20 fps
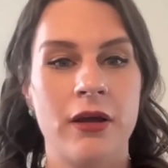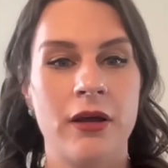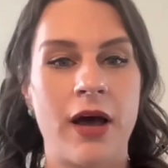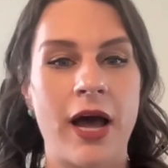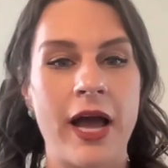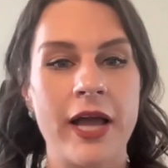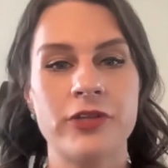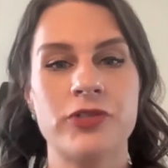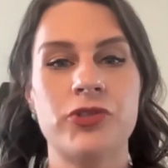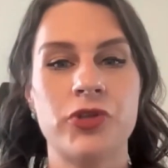
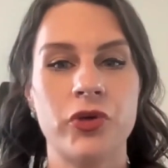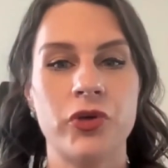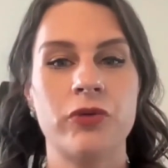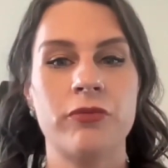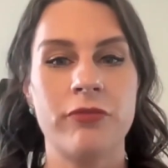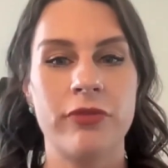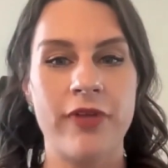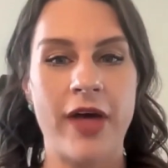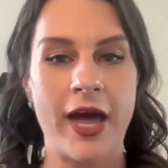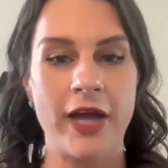I
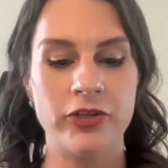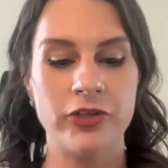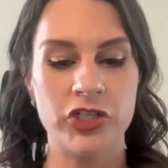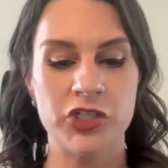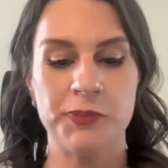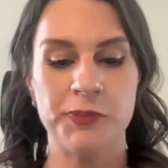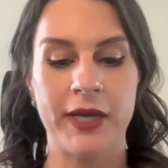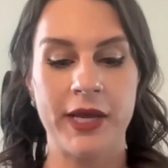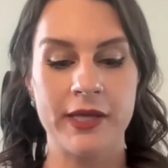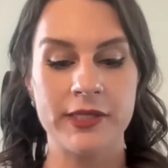assumed that
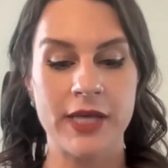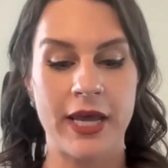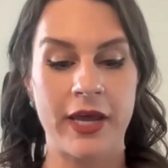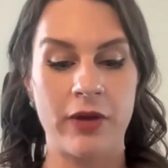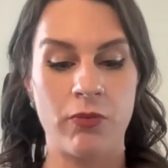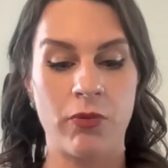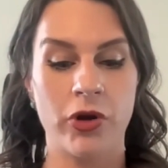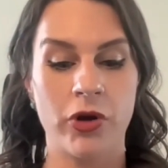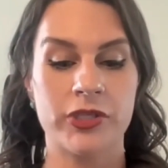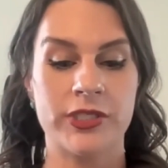just because I
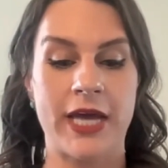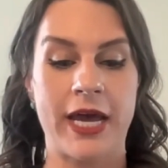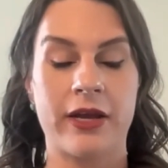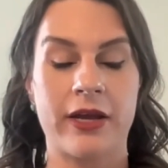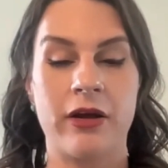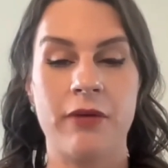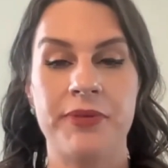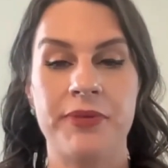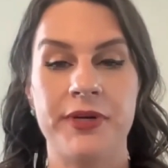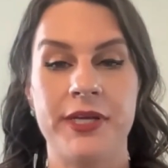had worked
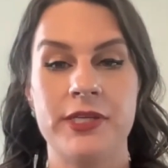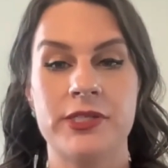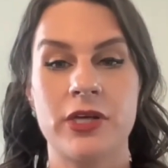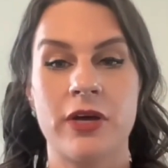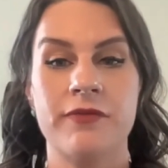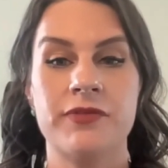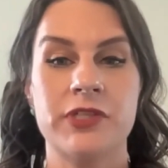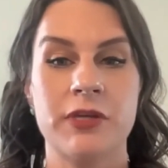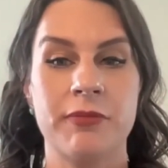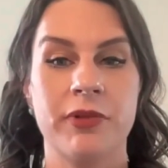at companies
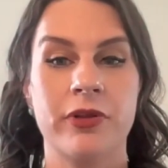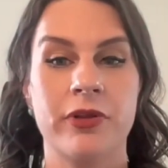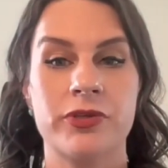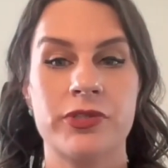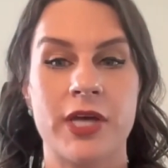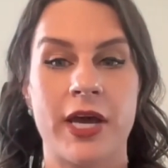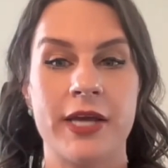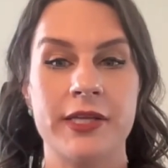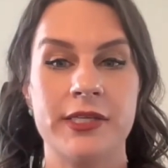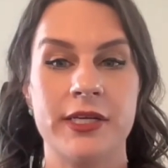of similar
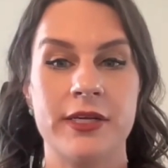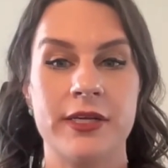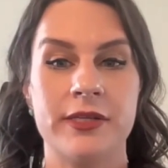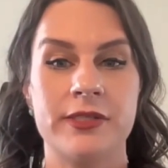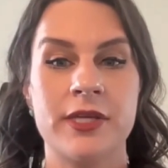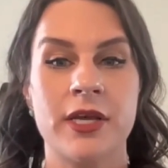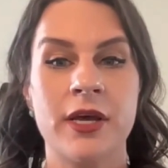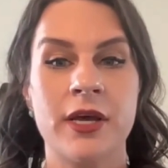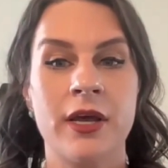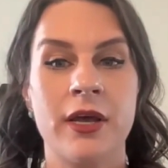
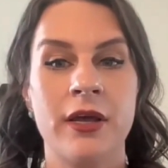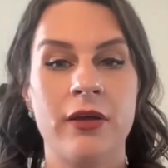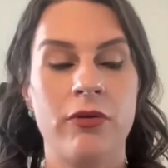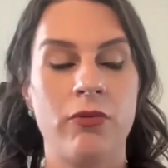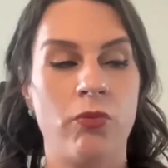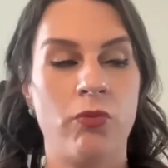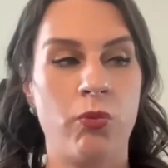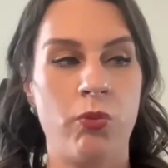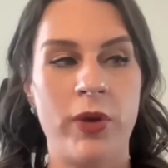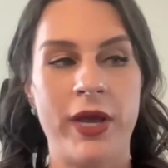sizes
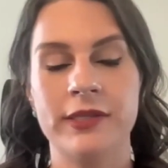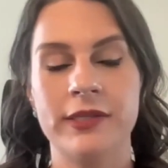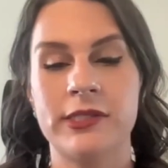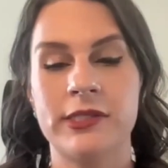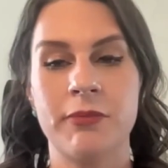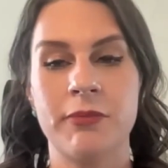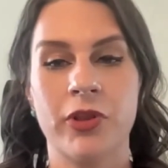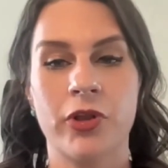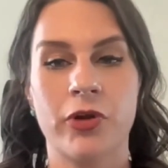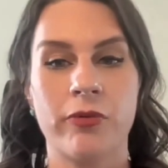in
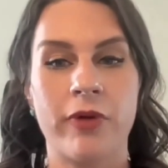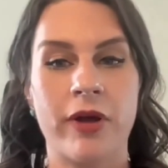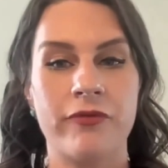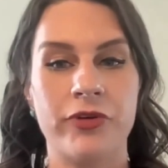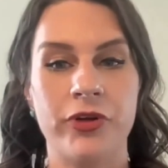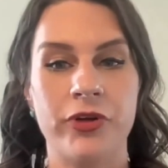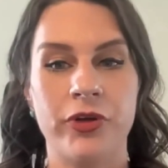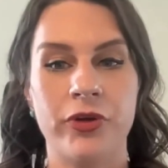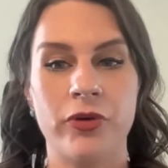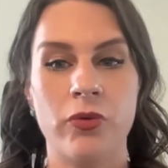similar
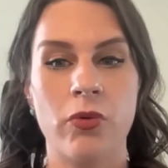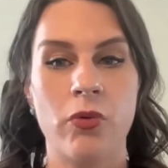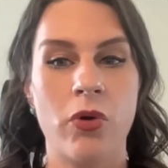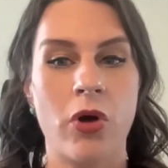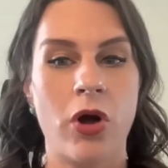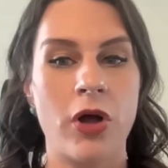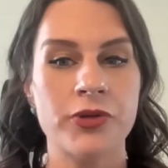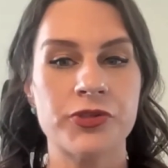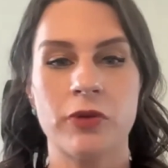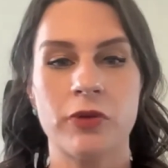revenue,
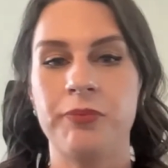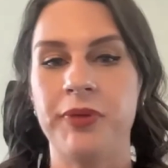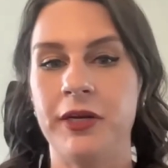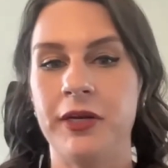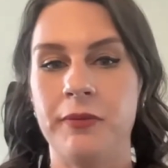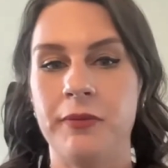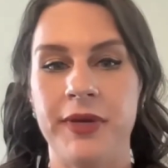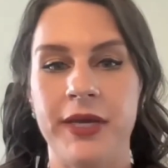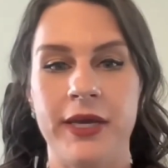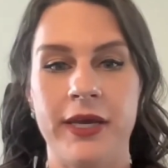also
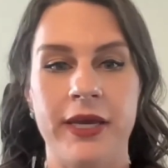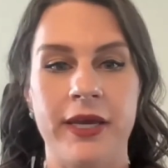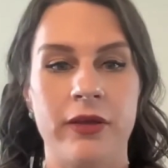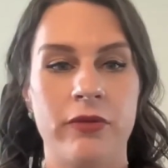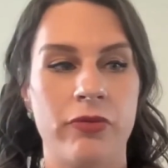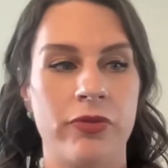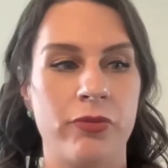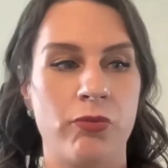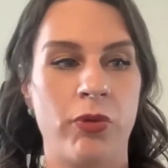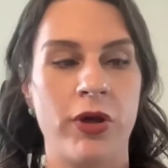
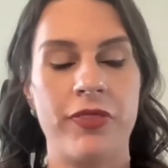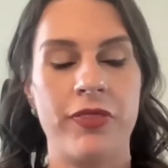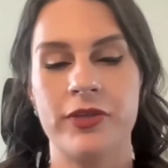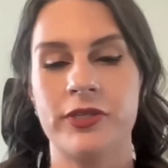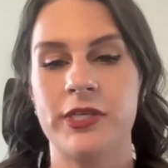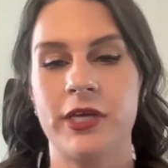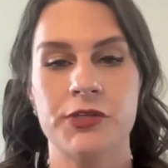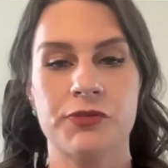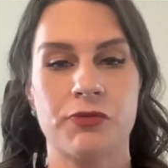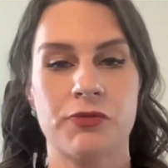B2B with a
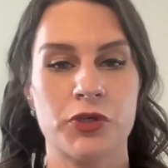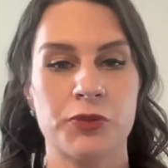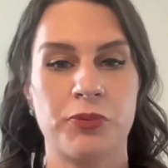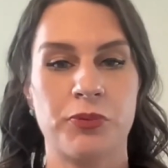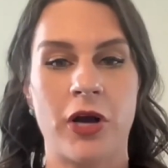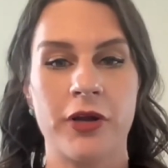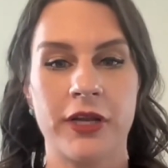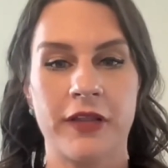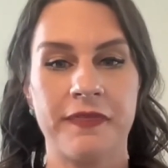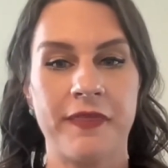Salesforce
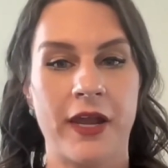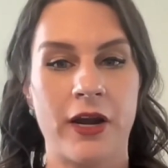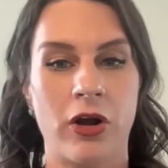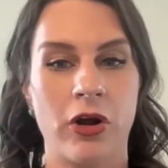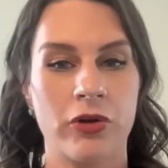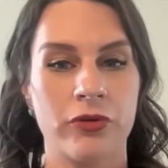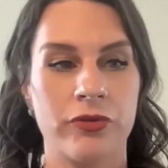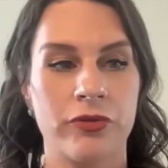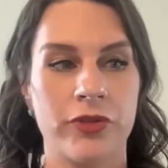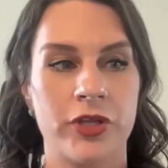product, that
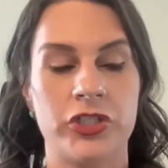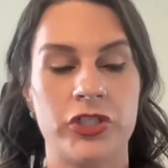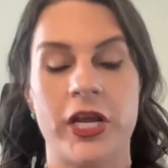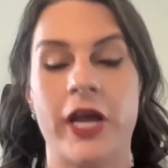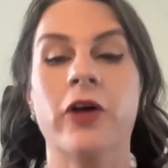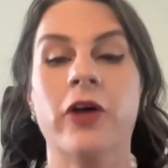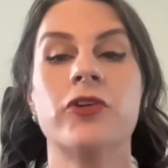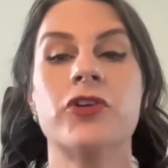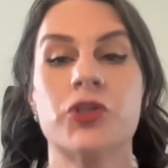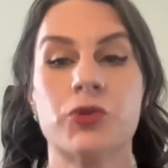the
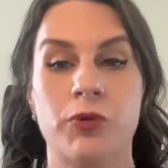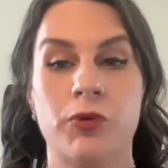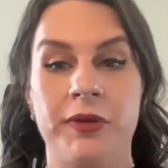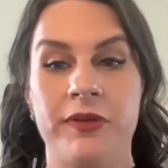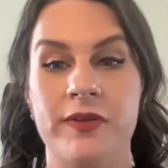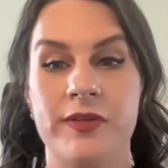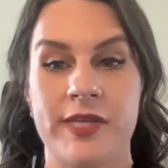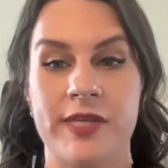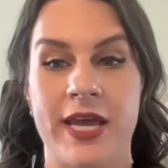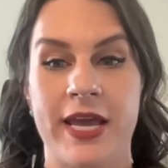challenges would
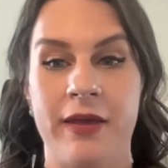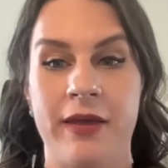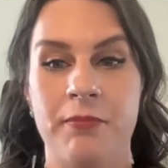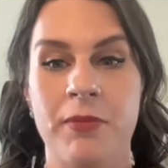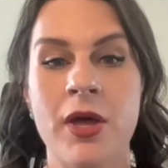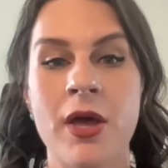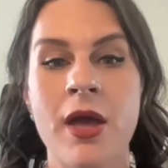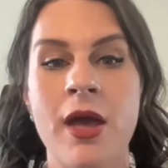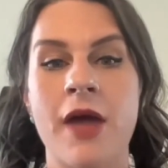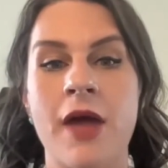be the
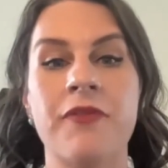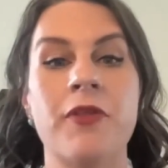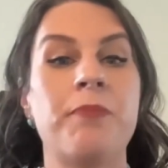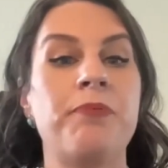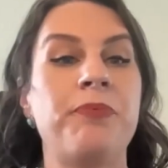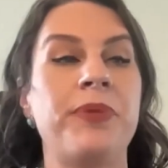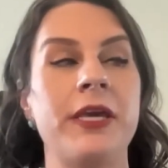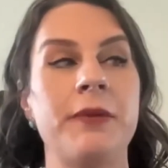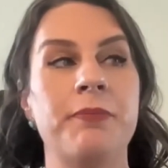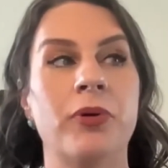same and the
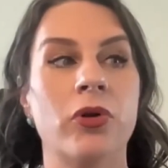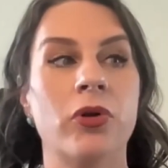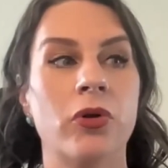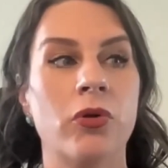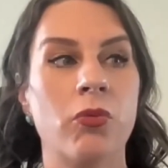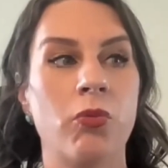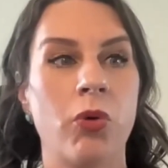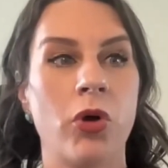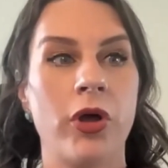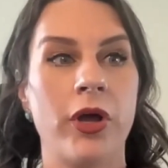
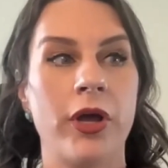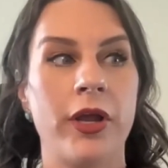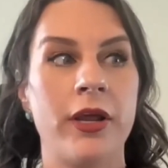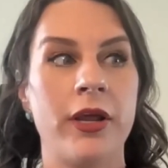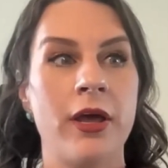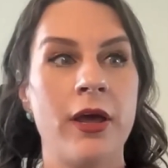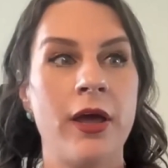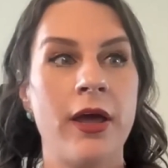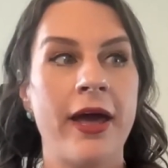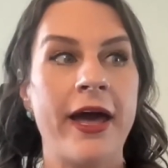people
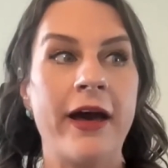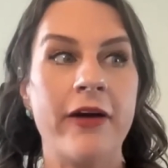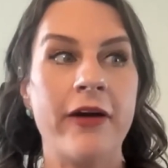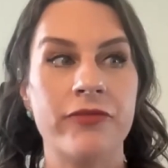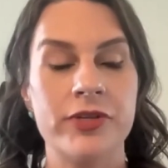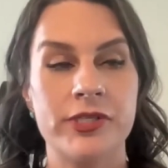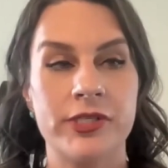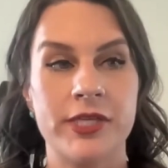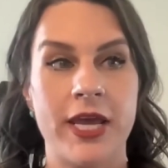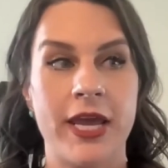would have
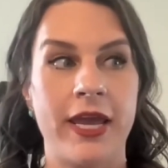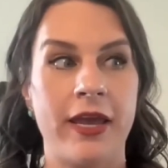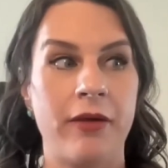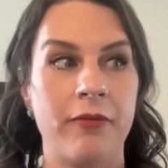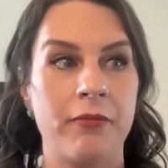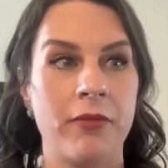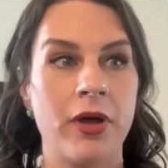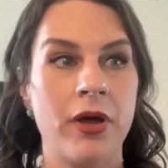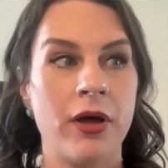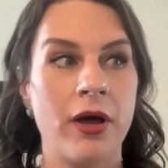the
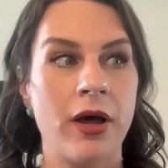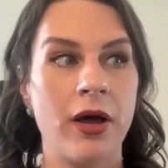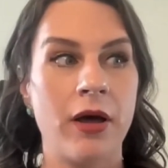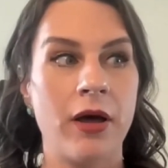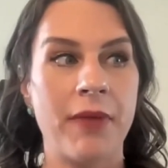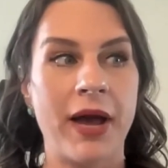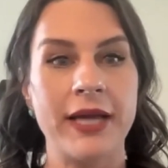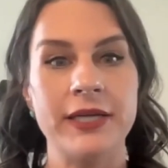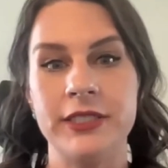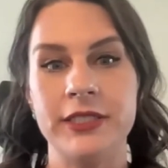same
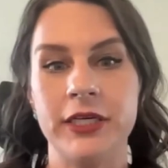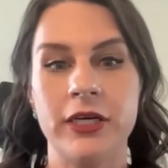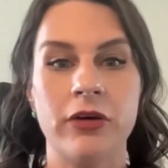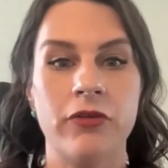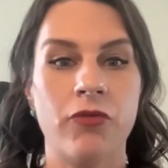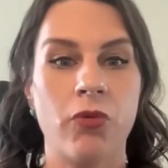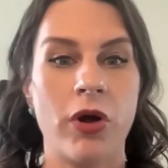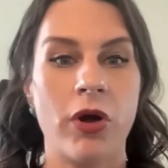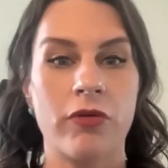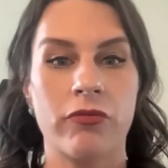idea
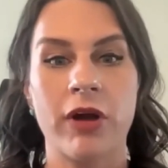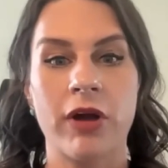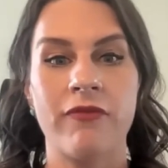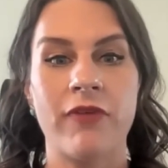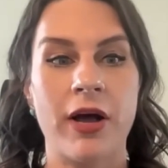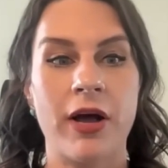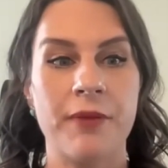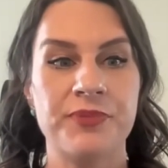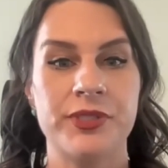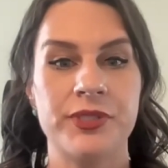of what
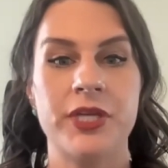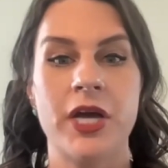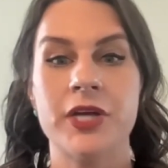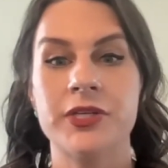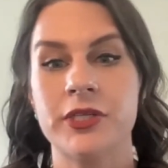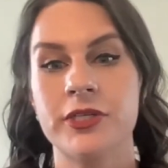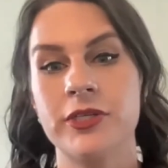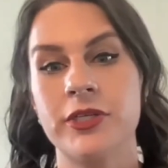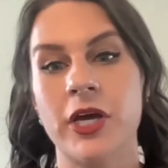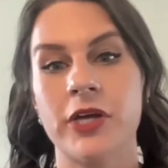RevOps
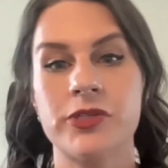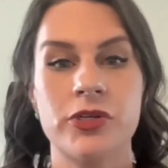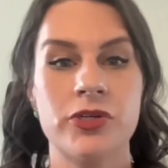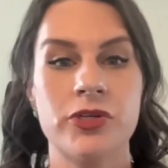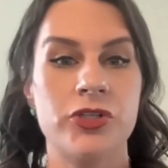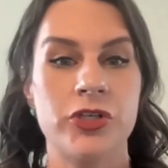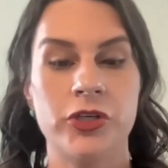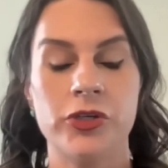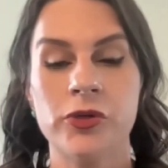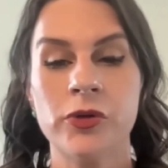does and
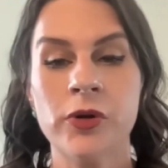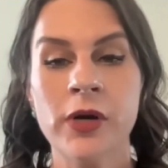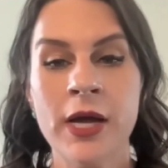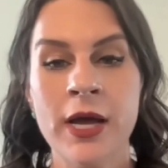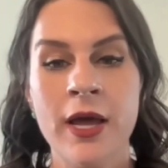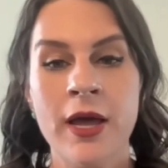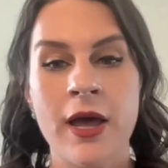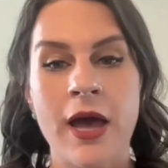doesn't do.